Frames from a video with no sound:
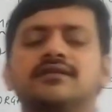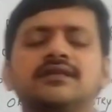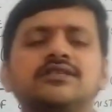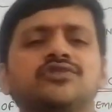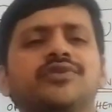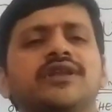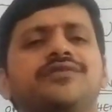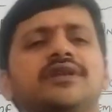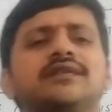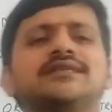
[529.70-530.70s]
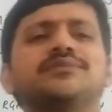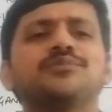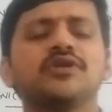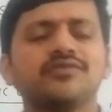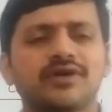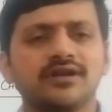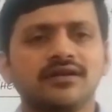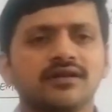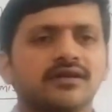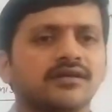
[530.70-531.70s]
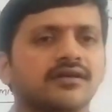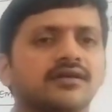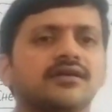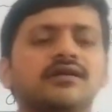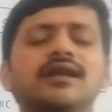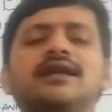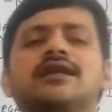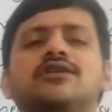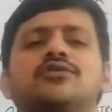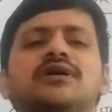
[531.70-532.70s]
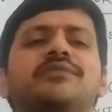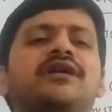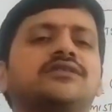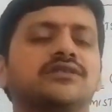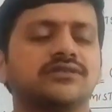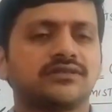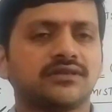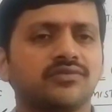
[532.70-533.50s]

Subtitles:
This is very, very simple one related to the medicines.